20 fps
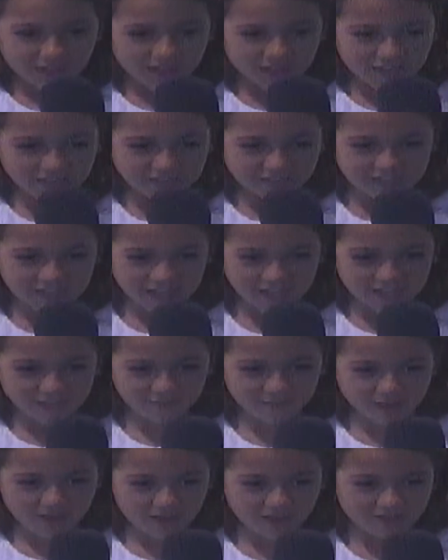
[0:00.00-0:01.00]
take him
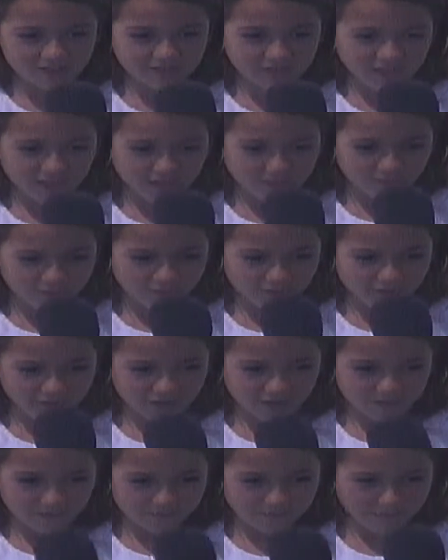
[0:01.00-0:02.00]
out and bring him
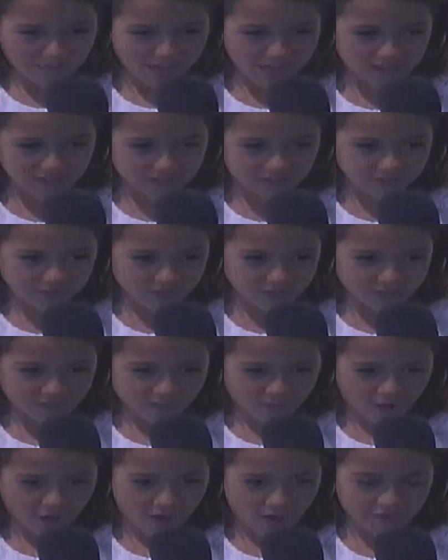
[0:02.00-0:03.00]
back to his
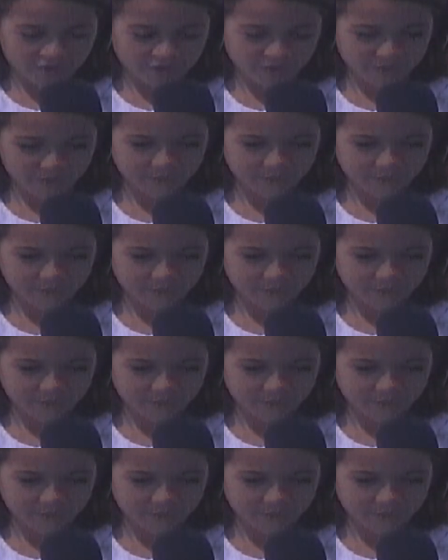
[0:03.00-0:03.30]
father.